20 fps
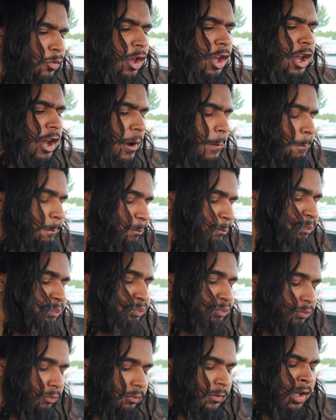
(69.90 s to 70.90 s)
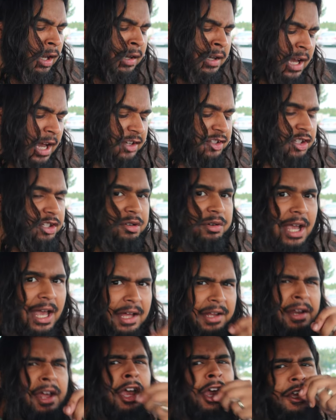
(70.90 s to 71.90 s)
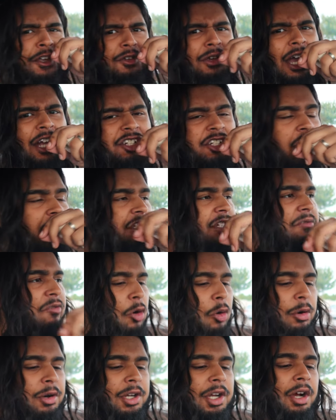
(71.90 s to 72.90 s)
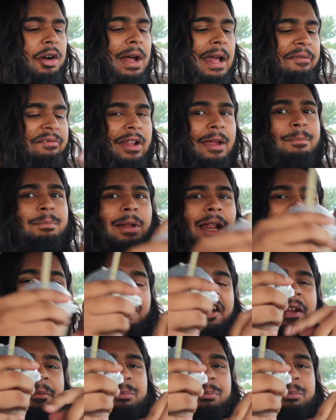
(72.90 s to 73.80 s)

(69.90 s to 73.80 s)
yeah, yeah, so you get you get chunks of Oreo. If they blended